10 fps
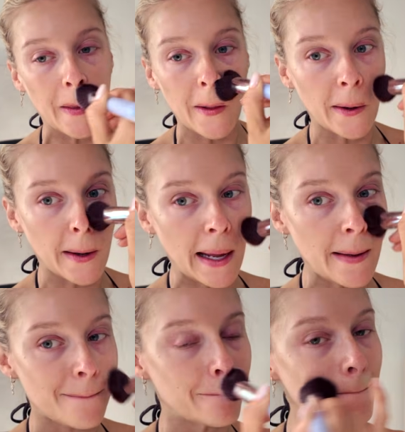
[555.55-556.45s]
you'll look great.
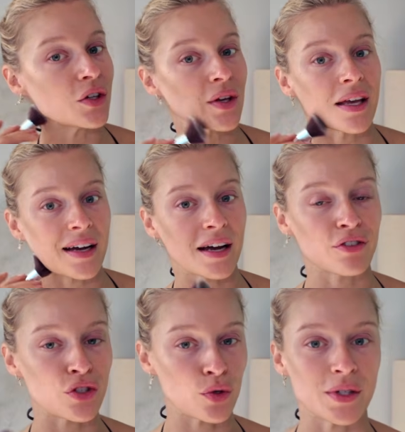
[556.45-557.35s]
And you can't have a
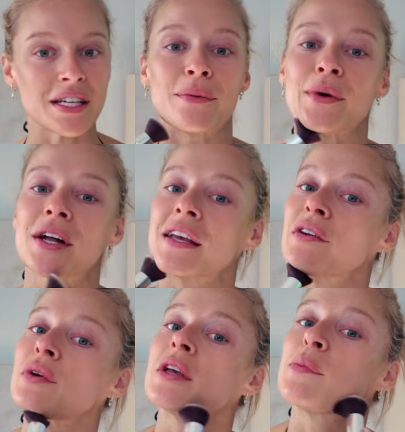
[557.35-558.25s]
super tan body and a
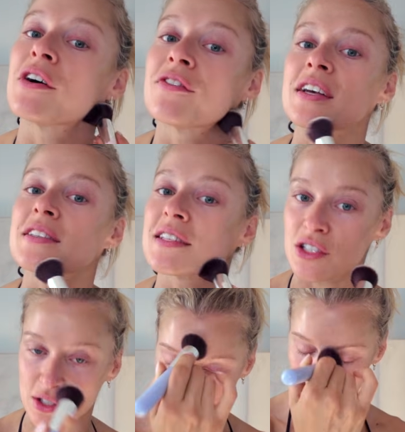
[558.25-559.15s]
really pale face. It
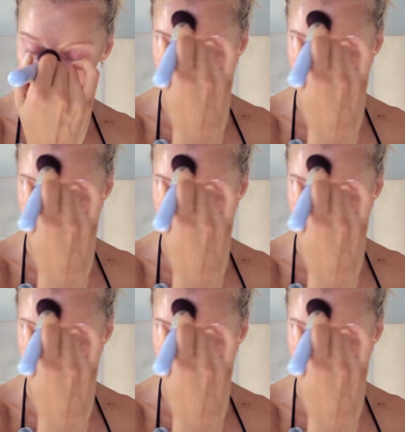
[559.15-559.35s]
just can't